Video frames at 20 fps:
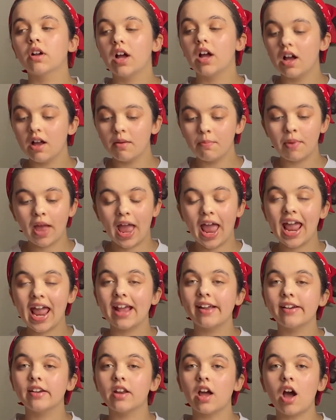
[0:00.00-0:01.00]
Cup
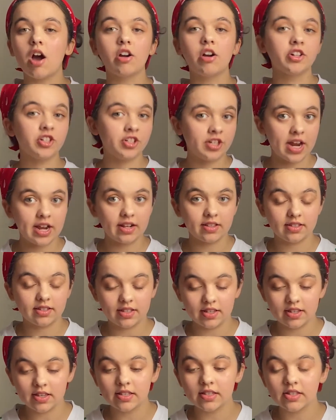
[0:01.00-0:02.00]
and our
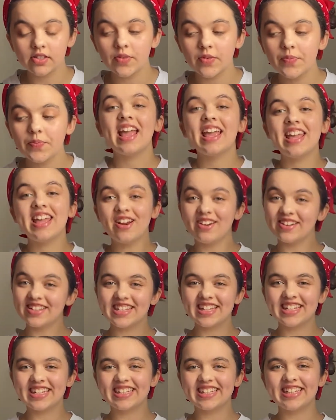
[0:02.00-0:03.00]
chances. Here's
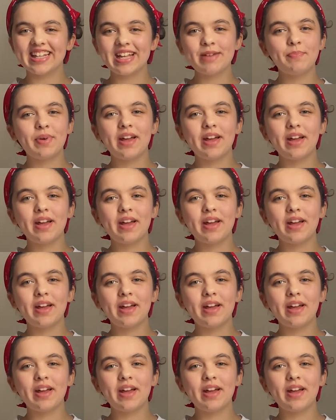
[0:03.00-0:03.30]
the clip